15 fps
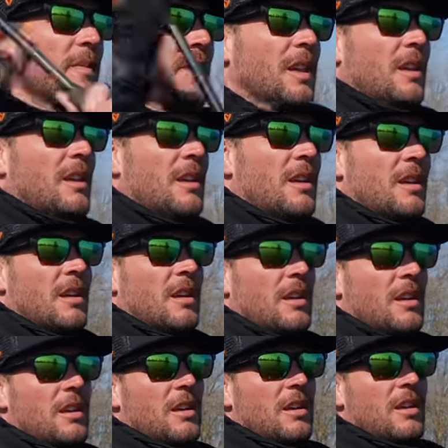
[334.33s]

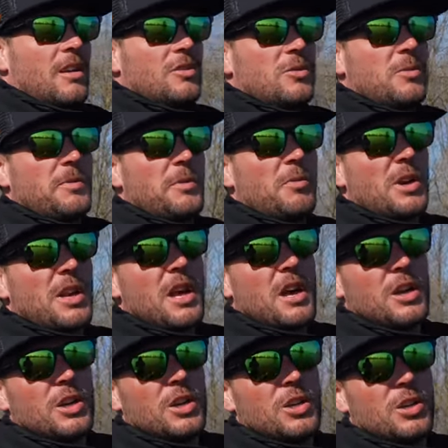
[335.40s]
So if you want to
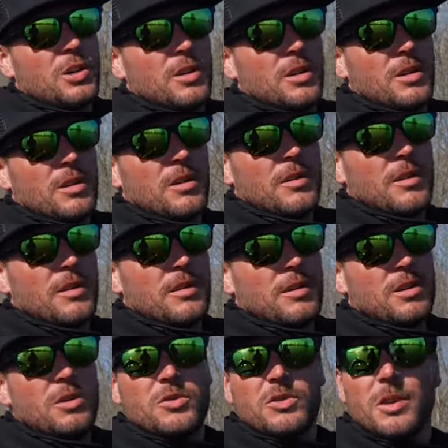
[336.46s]

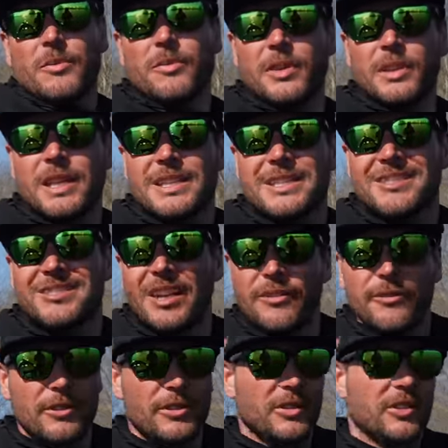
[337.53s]
use something that's
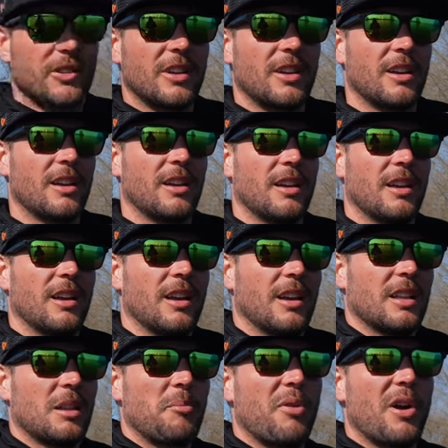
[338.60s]
different,
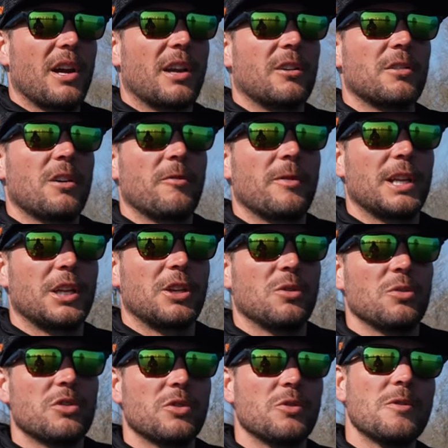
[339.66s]
the pike are not really
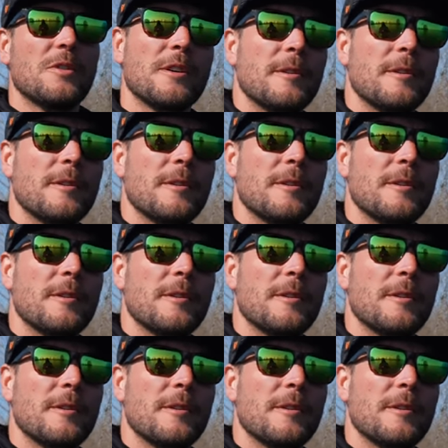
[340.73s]
used to,